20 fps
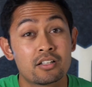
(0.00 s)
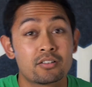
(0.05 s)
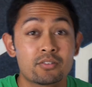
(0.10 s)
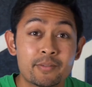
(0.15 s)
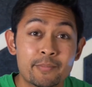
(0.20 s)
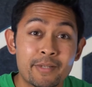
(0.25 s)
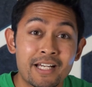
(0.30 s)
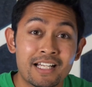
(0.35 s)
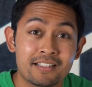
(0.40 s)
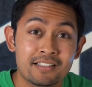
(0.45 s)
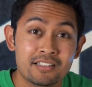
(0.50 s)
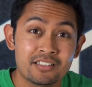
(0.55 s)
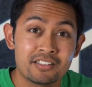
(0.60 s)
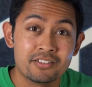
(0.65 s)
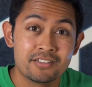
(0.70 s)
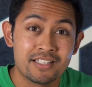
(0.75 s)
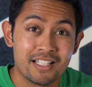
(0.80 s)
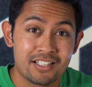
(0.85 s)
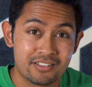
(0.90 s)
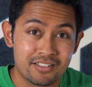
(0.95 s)
the way back in
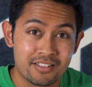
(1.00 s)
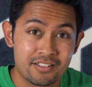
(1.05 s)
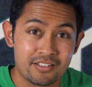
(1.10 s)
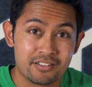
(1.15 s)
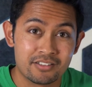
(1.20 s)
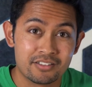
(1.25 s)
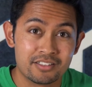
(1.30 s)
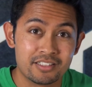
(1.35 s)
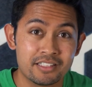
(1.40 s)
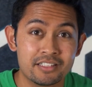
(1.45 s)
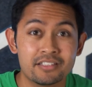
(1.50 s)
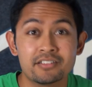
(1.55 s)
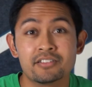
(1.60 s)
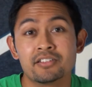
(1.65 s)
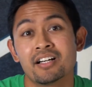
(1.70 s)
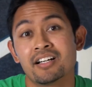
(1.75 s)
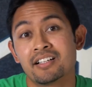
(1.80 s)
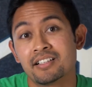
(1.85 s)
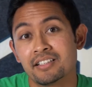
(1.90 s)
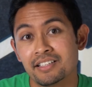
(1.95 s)
2013.
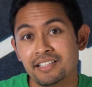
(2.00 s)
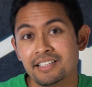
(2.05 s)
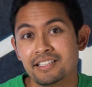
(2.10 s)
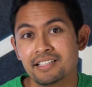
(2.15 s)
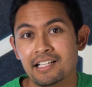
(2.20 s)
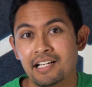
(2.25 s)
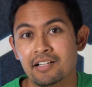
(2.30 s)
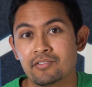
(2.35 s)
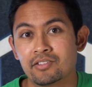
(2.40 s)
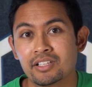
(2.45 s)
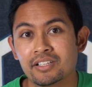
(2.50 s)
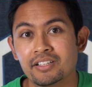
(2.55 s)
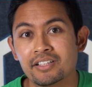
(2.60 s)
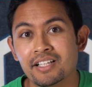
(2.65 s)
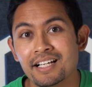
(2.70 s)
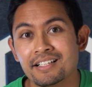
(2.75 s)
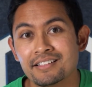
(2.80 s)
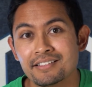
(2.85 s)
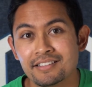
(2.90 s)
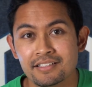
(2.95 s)
Luckily, camera
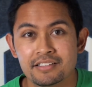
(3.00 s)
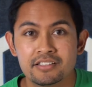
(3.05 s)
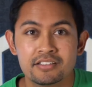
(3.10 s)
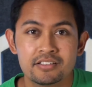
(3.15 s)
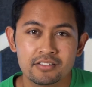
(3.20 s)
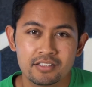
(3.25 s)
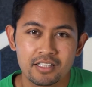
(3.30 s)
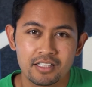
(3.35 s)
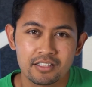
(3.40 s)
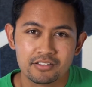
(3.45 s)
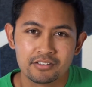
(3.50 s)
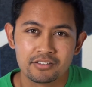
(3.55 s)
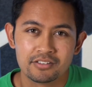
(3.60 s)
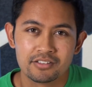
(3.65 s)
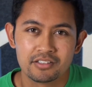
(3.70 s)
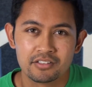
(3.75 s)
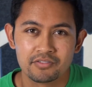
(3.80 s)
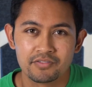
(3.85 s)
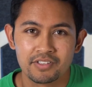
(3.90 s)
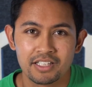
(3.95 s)
lenses do not lose
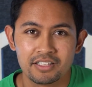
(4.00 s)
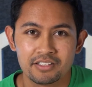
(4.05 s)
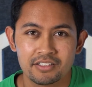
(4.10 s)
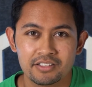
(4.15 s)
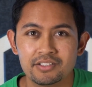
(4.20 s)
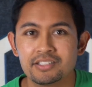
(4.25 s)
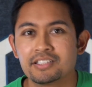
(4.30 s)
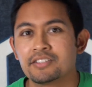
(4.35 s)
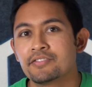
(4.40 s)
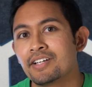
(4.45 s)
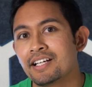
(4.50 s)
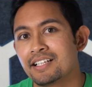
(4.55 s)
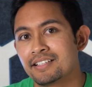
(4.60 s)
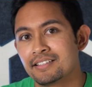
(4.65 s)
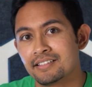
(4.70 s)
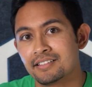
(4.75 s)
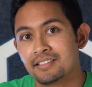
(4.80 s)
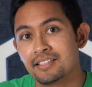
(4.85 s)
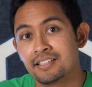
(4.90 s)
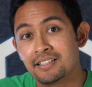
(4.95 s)
their value as
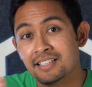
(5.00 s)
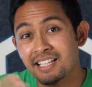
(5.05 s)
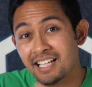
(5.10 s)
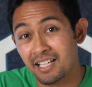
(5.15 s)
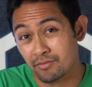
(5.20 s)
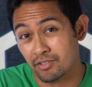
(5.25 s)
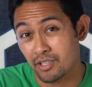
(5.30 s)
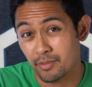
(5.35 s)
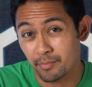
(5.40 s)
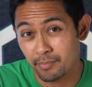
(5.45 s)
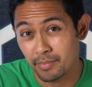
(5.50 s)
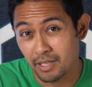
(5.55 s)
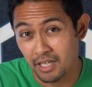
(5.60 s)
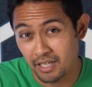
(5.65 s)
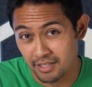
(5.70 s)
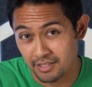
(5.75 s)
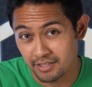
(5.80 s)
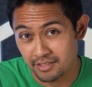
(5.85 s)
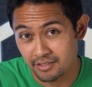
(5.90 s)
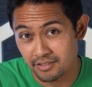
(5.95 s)
fast as camera
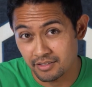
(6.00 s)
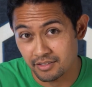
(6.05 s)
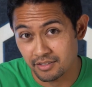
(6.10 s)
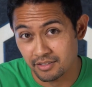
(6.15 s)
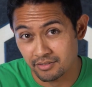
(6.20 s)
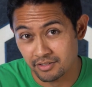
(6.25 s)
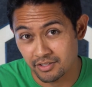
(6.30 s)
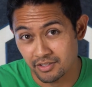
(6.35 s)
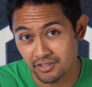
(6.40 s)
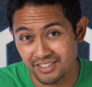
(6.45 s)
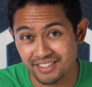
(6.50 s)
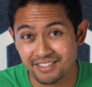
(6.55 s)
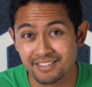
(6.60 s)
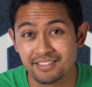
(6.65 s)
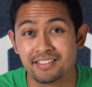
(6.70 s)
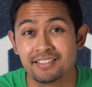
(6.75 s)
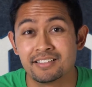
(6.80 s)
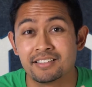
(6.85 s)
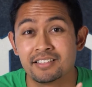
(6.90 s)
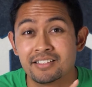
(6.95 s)
bodies do, so
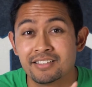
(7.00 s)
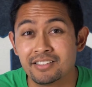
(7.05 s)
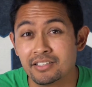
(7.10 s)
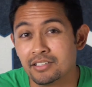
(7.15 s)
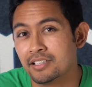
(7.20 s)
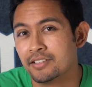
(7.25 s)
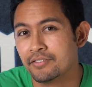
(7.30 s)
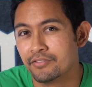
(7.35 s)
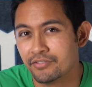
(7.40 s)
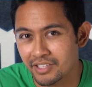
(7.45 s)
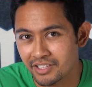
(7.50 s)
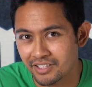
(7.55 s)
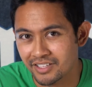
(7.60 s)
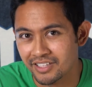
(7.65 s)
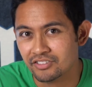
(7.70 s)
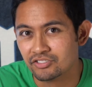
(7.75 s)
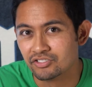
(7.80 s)
this is still a very